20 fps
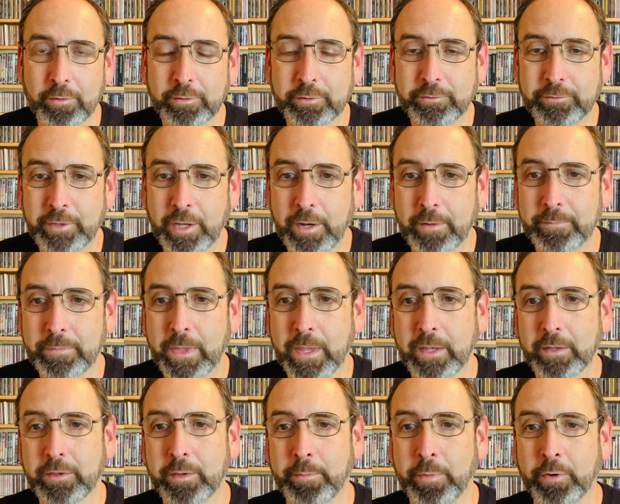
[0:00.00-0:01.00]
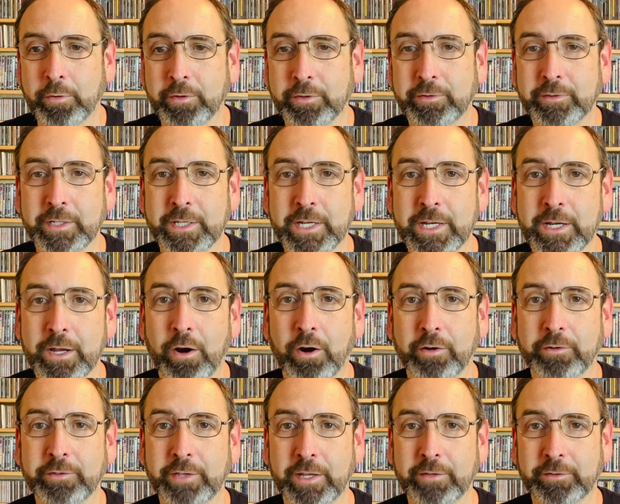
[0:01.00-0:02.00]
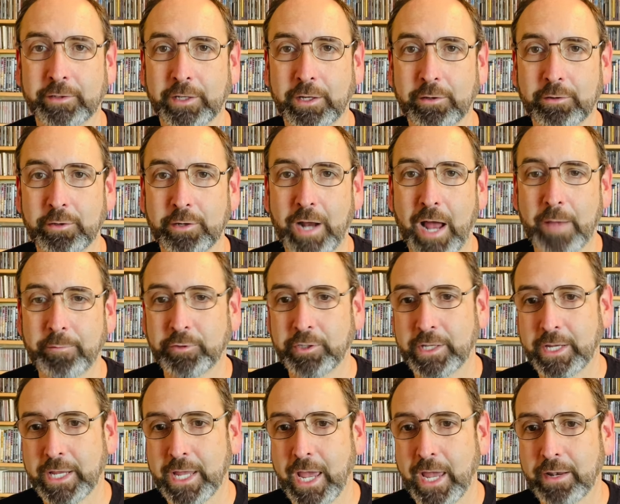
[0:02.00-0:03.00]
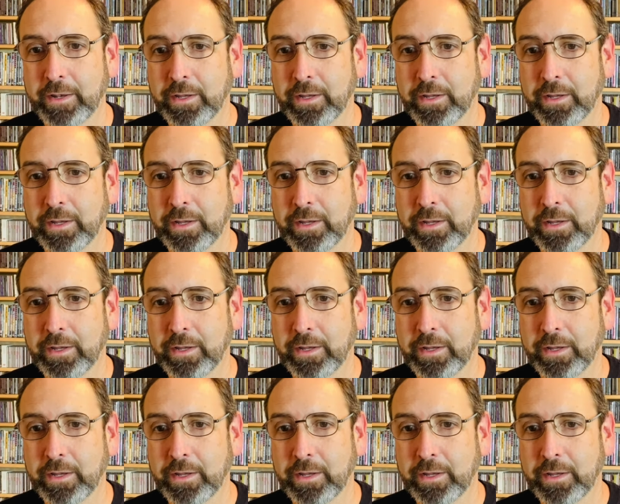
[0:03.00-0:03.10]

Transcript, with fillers: So the bonus CDR sounds like a good option to get.